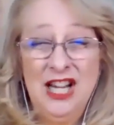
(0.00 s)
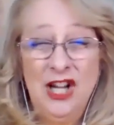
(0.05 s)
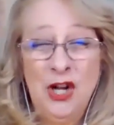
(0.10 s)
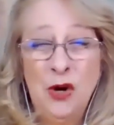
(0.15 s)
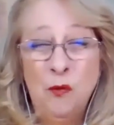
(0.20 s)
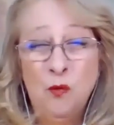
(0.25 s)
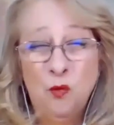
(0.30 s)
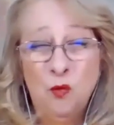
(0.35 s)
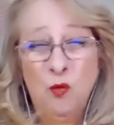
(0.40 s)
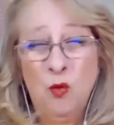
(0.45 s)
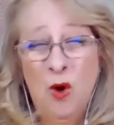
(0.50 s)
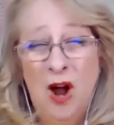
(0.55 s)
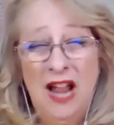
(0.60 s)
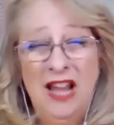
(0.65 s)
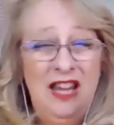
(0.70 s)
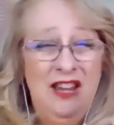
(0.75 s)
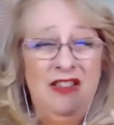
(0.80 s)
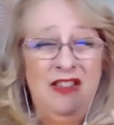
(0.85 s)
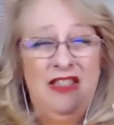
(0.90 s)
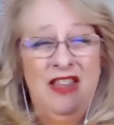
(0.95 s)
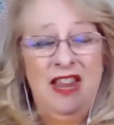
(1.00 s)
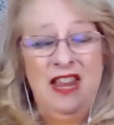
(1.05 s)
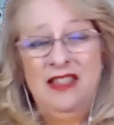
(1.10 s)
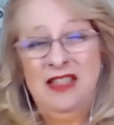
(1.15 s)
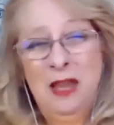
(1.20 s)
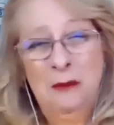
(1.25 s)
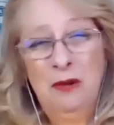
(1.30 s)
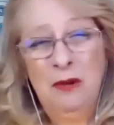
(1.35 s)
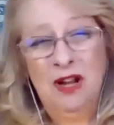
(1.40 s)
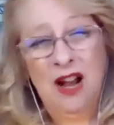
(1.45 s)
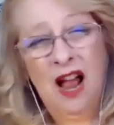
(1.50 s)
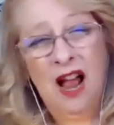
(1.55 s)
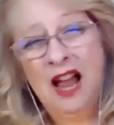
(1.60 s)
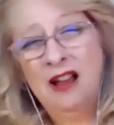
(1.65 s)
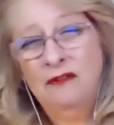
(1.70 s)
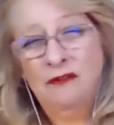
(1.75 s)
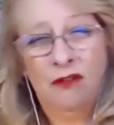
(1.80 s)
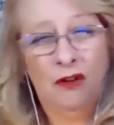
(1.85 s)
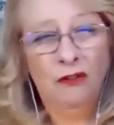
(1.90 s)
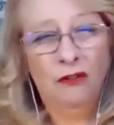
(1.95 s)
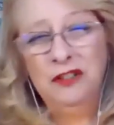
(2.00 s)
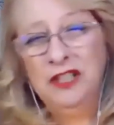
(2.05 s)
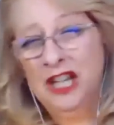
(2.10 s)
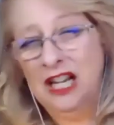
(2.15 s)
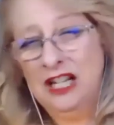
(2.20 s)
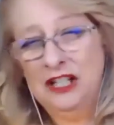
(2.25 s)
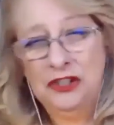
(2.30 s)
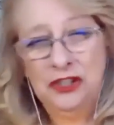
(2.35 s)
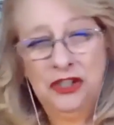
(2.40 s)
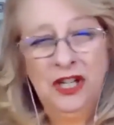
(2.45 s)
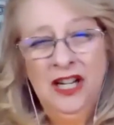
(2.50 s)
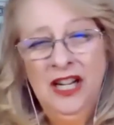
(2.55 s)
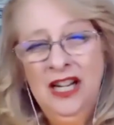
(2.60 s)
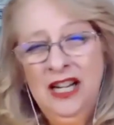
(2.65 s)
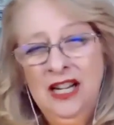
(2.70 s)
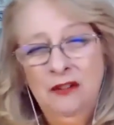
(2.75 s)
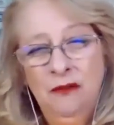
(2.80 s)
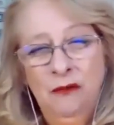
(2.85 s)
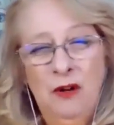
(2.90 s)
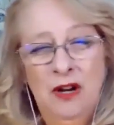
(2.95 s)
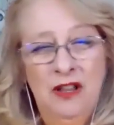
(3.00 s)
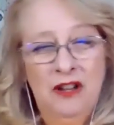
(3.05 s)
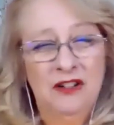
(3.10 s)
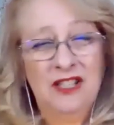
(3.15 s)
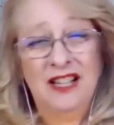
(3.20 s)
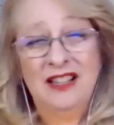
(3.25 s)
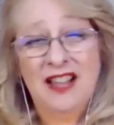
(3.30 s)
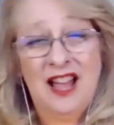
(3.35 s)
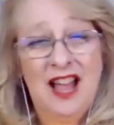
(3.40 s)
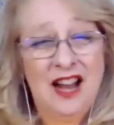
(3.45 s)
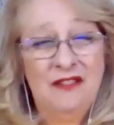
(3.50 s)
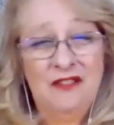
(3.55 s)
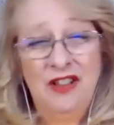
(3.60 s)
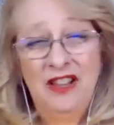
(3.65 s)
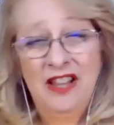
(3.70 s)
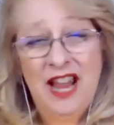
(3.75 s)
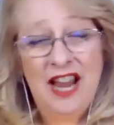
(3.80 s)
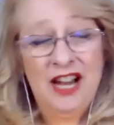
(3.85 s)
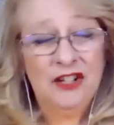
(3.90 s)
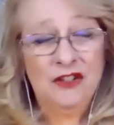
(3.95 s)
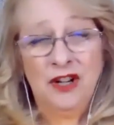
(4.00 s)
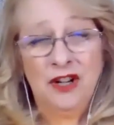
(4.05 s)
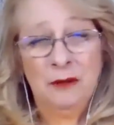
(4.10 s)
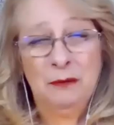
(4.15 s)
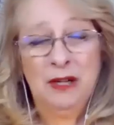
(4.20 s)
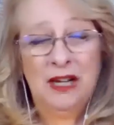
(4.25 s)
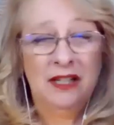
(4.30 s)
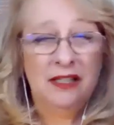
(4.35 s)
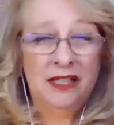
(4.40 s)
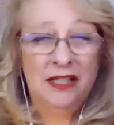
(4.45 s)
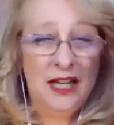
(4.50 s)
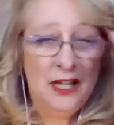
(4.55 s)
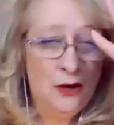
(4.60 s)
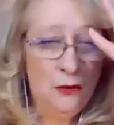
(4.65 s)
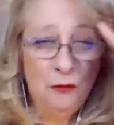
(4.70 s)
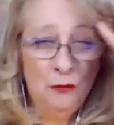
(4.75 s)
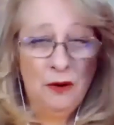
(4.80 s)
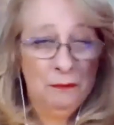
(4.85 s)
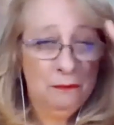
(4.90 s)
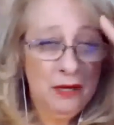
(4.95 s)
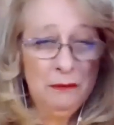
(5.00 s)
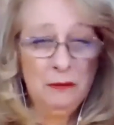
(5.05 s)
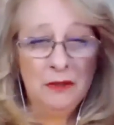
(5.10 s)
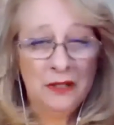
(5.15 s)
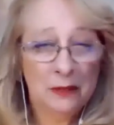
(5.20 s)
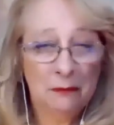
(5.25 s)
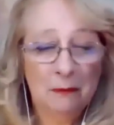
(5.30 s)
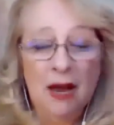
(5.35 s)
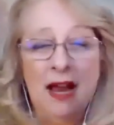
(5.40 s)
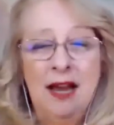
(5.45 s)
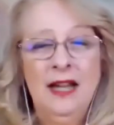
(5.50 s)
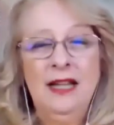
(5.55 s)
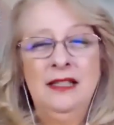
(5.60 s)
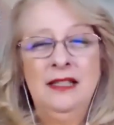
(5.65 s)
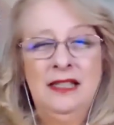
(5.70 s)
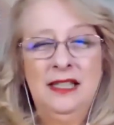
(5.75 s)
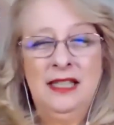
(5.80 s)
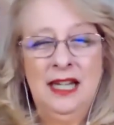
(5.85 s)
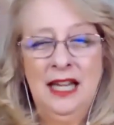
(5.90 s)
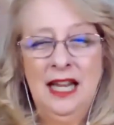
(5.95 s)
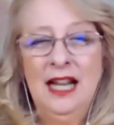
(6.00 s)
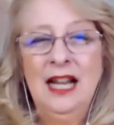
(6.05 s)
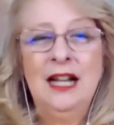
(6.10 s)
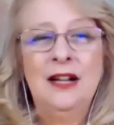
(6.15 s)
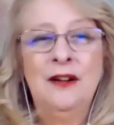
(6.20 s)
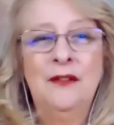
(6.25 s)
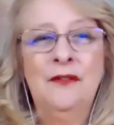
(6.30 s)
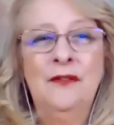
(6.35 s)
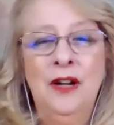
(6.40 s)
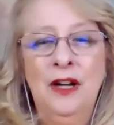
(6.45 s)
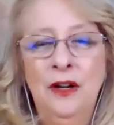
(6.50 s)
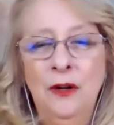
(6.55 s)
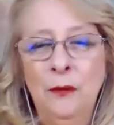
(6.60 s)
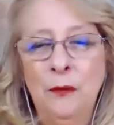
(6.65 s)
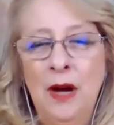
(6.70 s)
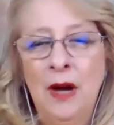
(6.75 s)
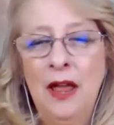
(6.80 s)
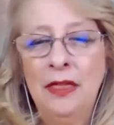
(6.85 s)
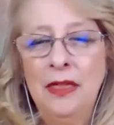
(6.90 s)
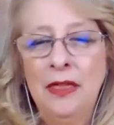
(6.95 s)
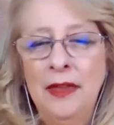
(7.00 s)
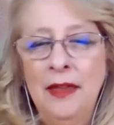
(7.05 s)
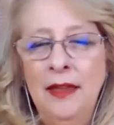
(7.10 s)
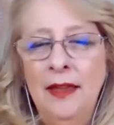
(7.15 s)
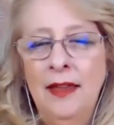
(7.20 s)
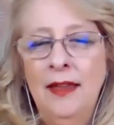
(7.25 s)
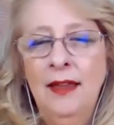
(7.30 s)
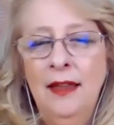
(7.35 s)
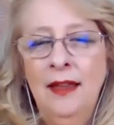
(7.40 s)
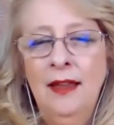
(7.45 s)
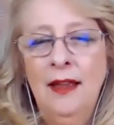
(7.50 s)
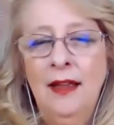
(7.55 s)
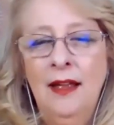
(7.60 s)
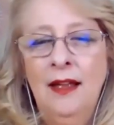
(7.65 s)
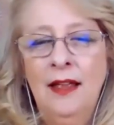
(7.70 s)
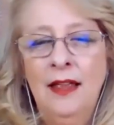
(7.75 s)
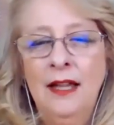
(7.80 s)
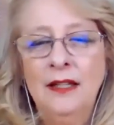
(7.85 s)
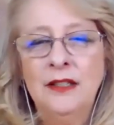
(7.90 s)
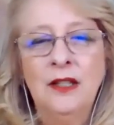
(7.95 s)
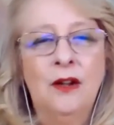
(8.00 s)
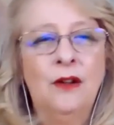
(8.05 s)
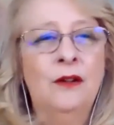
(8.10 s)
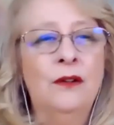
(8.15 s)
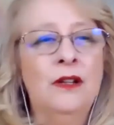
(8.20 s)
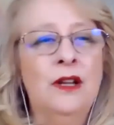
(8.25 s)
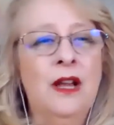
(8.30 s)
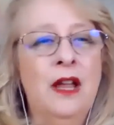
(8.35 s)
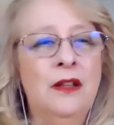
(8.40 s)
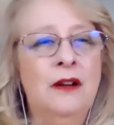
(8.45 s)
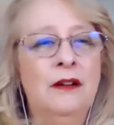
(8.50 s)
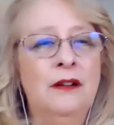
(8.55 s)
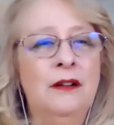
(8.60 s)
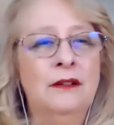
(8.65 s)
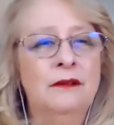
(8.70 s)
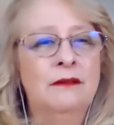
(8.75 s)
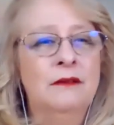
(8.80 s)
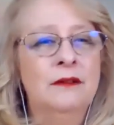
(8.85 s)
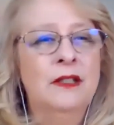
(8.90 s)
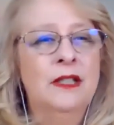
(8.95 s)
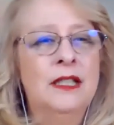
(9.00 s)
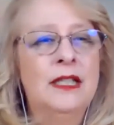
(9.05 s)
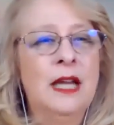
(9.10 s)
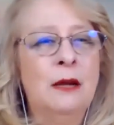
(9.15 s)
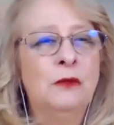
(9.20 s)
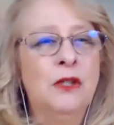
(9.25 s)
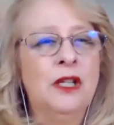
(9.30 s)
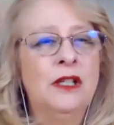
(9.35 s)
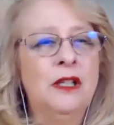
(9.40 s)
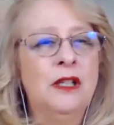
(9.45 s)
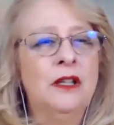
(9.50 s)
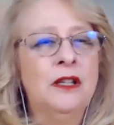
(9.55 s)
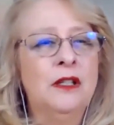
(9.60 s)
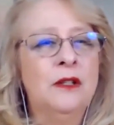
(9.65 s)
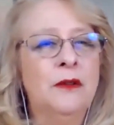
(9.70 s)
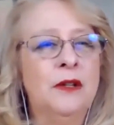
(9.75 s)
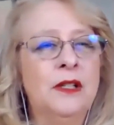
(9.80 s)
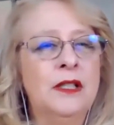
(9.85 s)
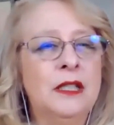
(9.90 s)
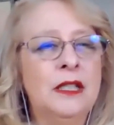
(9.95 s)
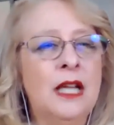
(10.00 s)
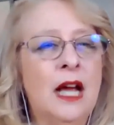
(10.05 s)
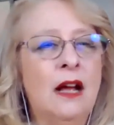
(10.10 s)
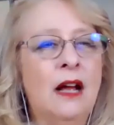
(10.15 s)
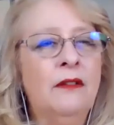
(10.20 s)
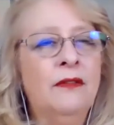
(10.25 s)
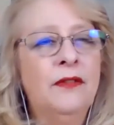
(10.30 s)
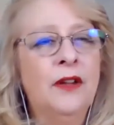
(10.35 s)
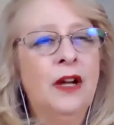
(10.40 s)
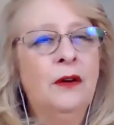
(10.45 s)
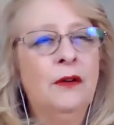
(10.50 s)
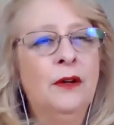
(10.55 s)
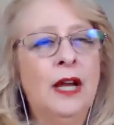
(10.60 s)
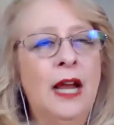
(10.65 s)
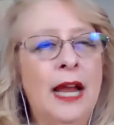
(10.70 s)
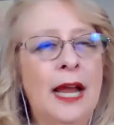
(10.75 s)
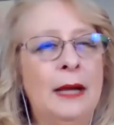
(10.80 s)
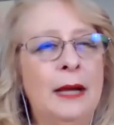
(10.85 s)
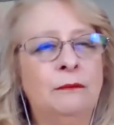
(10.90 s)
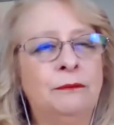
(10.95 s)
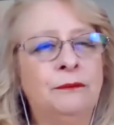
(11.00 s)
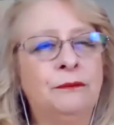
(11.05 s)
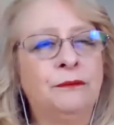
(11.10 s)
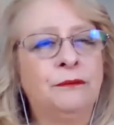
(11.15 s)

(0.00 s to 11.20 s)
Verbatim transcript: You know, why do you think they put high voltage where there's a lot of electric? Because they don't want people's minds to get interfered with. Uh, that's a whole nother subject unto itself. Okay.